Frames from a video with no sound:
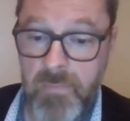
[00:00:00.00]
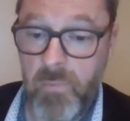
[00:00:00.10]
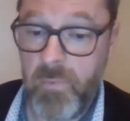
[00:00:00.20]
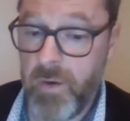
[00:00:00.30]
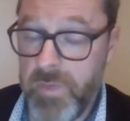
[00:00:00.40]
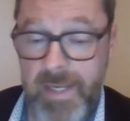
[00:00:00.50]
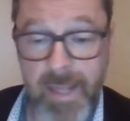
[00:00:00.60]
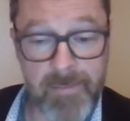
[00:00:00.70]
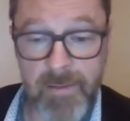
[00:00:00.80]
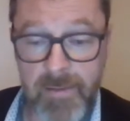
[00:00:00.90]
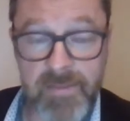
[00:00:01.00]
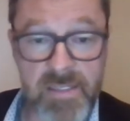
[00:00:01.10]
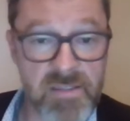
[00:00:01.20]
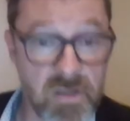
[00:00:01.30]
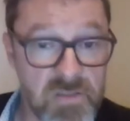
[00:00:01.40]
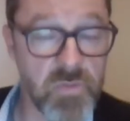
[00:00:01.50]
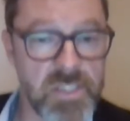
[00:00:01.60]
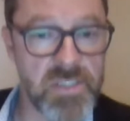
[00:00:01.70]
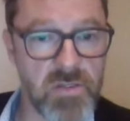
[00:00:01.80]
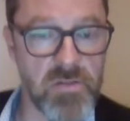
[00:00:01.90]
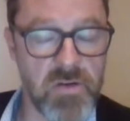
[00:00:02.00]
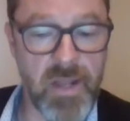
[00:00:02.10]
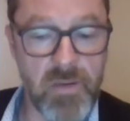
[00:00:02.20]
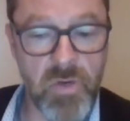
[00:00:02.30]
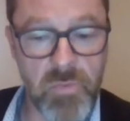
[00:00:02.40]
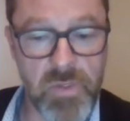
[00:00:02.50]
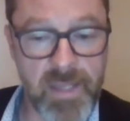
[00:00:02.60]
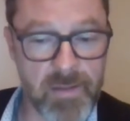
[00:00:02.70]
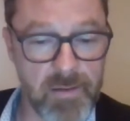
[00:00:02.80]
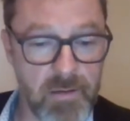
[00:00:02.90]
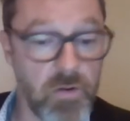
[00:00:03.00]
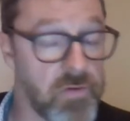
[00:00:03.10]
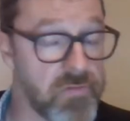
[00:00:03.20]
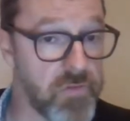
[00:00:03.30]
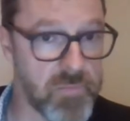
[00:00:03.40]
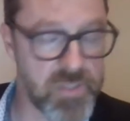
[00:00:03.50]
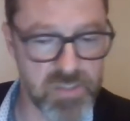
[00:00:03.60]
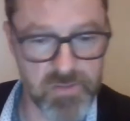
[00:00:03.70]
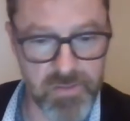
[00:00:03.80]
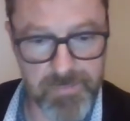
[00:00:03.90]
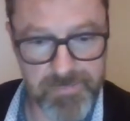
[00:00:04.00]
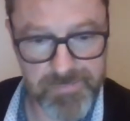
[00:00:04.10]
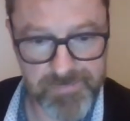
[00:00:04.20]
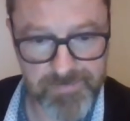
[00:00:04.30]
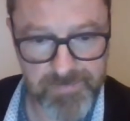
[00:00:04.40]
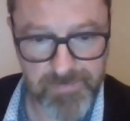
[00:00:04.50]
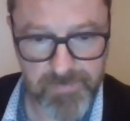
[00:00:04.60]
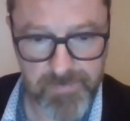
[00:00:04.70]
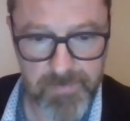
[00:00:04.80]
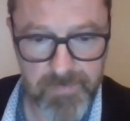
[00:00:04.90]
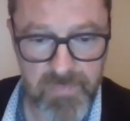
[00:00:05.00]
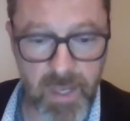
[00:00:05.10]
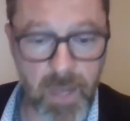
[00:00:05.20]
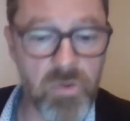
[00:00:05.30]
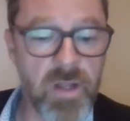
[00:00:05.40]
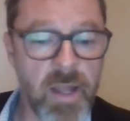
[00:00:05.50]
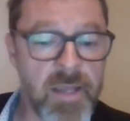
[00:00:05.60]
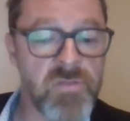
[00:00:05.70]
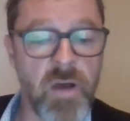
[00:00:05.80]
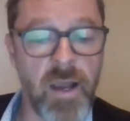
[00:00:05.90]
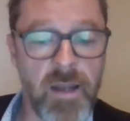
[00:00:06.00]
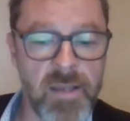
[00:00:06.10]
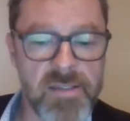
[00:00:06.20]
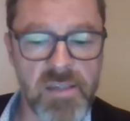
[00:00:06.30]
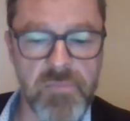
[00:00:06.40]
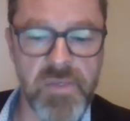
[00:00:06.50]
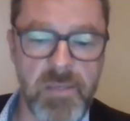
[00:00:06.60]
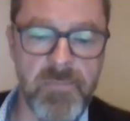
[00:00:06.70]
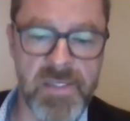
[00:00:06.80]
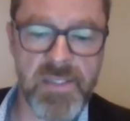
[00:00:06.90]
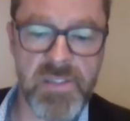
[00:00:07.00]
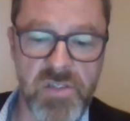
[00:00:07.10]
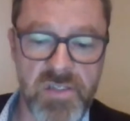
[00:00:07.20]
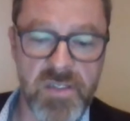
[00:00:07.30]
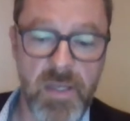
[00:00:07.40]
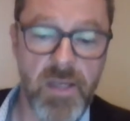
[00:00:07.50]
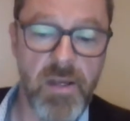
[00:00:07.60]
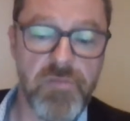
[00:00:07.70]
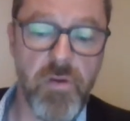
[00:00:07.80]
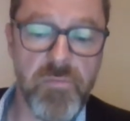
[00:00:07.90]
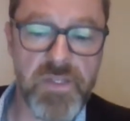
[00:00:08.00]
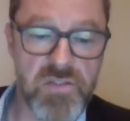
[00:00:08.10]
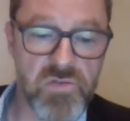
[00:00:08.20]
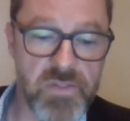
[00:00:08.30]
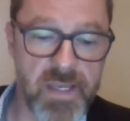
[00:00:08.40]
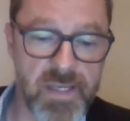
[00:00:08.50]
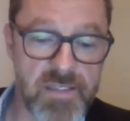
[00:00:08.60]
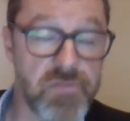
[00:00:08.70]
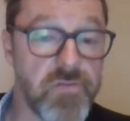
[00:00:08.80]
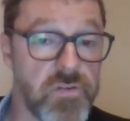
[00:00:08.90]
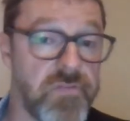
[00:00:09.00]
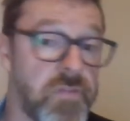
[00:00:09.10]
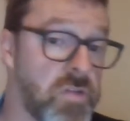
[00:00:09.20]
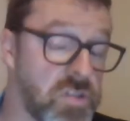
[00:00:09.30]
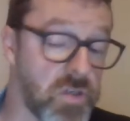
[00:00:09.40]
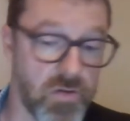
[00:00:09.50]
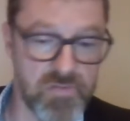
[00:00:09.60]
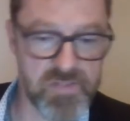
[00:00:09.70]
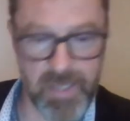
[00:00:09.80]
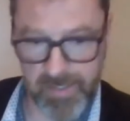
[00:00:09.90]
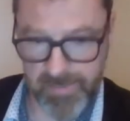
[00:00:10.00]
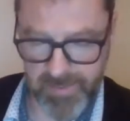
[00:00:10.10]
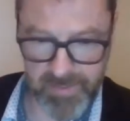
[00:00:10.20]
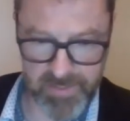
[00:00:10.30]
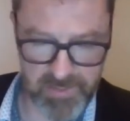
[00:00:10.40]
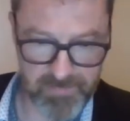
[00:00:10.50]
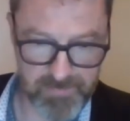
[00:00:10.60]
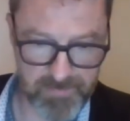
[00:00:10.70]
where we can discuss with each other and where we can learn from each other. I would like to highlight some key messages from these 2 days for the future of Scientix.